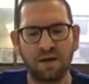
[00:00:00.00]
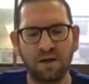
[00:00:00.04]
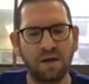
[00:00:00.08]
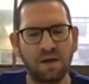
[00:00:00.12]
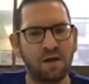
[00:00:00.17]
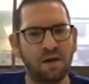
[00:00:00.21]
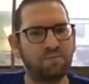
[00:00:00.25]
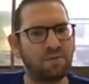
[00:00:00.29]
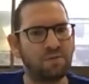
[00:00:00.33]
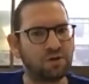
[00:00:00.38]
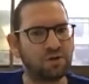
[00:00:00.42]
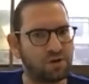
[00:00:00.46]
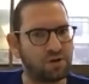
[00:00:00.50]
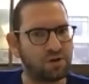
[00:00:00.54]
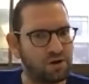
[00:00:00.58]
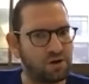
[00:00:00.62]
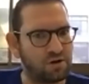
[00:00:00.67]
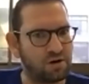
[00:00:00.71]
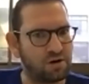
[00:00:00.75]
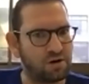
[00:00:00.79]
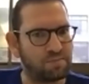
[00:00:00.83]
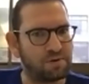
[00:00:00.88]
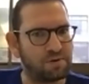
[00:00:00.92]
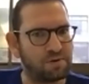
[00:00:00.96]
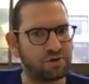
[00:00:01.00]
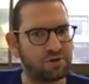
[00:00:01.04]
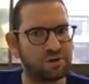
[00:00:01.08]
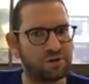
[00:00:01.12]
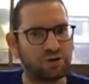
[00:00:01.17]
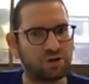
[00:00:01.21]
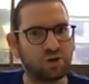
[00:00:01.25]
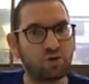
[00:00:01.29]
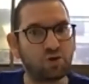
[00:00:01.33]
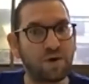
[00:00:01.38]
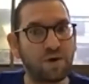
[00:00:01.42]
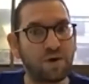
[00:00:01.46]
Moderna are
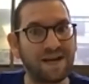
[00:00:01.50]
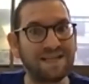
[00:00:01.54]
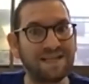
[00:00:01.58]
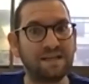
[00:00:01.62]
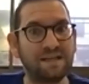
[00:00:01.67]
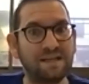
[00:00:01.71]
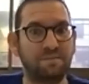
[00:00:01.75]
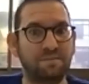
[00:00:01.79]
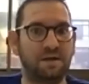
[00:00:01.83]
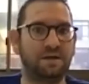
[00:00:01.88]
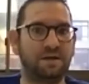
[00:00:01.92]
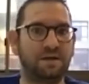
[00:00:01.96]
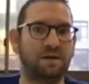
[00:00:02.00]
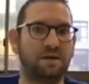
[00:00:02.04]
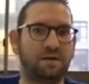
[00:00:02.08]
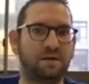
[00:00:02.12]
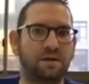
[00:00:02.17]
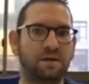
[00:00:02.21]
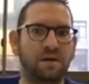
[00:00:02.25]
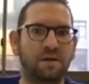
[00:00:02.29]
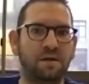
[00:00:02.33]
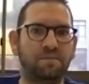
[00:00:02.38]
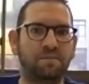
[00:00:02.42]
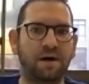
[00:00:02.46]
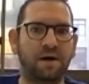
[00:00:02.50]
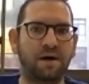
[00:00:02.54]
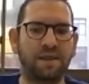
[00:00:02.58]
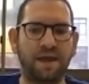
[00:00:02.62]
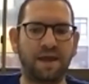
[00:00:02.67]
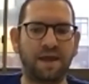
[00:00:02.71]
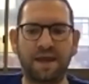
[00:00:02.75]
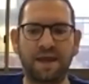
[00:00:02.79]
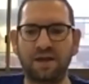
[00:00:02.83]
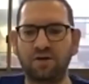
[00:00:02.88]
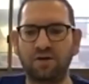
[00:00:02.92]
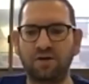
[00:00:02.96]
producing 20 million by the
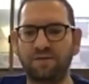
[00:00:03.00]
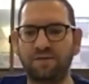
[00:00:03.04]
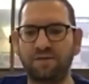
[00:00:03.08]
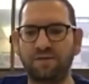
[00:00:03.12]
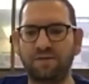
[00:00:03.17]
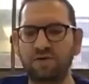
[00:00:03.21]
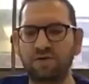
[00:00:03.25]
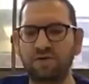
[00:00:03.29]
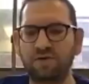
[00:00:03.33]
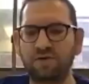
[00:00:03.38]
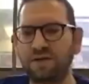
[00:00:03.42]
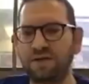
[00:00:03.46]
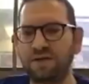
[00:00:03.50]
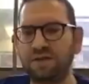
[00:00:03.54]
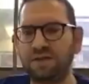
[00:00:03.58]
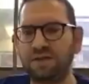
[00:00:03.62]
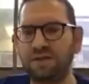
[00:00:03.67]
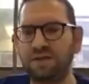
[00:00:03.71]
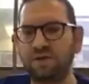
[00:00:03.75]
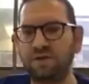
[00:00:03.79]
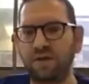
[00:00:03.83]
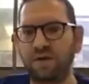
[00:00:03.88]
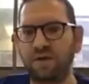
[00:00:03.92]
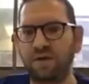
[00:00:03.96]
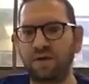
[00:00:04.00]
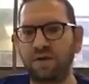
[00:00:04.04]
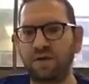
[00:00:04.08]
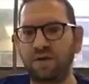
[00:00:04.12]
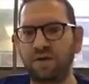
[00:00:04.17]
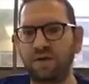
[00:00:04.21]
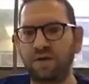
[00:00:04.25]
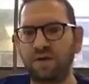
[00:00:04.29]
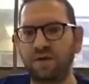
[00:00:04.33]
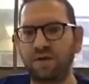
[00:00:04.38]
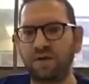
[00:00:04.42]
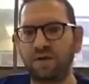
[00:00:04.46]
end of 2020 and hope to
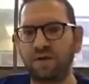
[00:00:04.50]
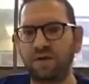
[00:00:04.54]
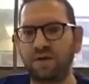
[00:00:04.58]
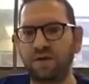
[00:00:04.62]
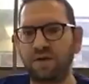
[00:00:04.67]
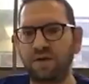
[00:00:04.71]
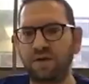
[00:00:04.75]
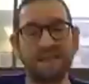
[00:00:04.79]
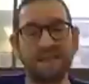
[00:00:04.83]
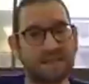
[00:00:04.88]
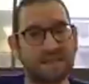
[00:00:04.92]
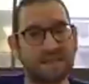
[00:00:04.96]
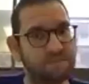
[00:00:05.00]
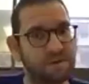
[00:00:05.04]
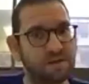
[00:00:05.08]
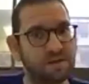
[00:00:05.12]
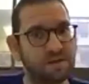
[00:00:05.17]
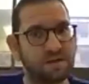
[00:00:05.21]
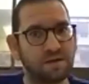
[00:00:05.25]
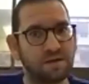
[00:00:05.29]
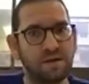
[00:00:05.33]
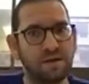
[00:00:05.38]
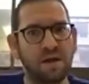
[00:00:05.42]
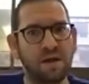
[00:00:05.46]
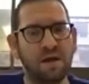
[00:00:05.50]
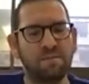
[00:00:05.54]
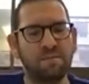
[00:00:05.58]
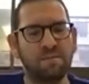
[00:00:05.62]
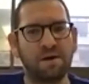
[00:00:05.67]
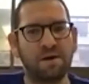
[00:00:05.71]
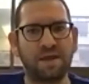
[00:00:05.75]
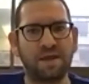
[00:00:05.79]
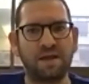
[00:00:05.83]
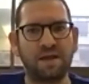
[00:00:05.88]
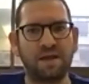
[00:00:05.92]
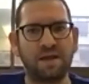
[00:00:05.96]
produce 60 million by the
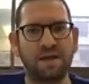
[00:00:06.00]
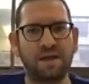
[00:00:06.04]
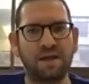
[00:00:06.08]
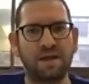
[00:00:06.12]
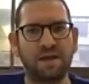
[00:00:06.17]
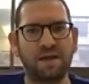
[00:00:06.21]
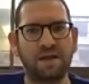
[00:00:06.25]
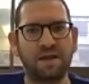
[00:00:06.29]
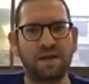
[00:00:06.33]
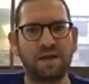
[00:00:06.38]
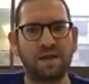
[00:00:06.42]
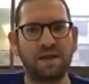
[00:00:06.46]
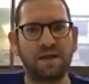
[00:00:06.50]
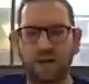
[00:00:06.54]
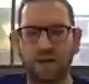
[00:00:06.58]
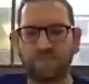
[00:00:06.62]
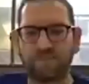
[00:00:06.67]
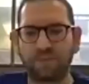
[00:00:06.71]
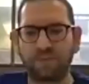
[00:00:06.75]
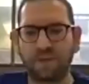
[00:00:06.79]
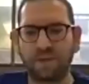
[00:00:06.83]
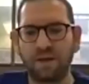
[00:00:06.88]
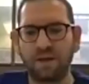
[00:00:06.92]
end of 2021.